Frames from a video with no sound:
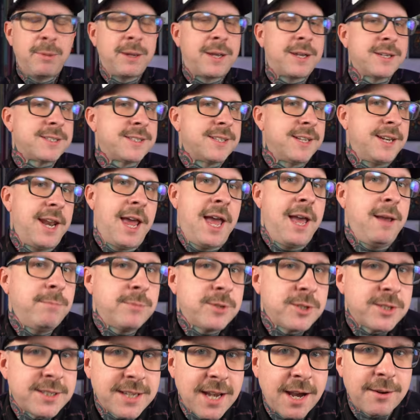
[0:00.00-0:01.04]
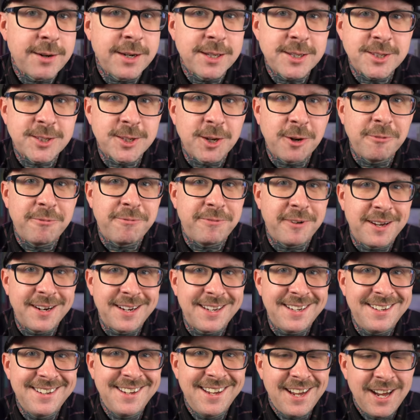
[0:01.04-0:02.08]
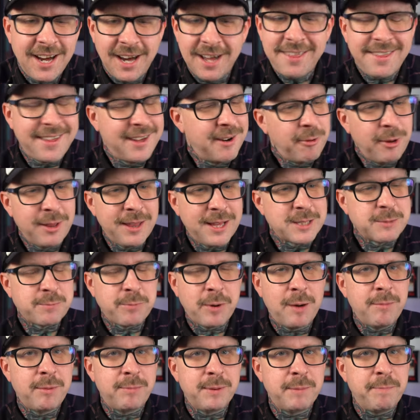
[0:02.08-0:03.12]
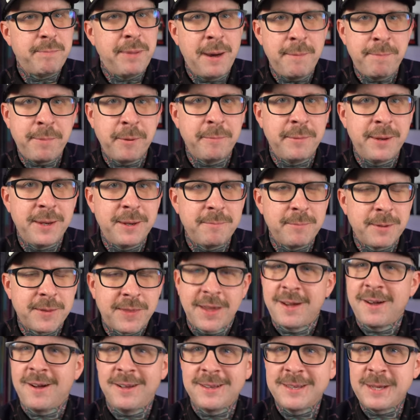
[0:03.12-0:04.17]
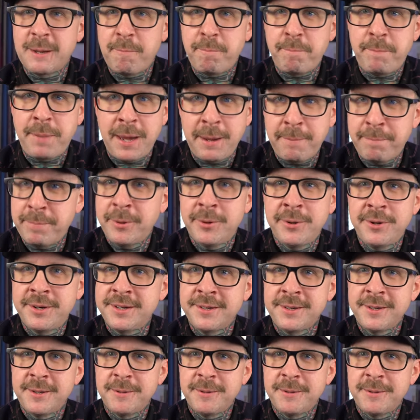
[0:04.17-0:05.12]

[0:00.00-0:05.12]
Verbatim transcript: because the name just sounded so funny. I thought, well, that's probably peppermint, but they called it peppered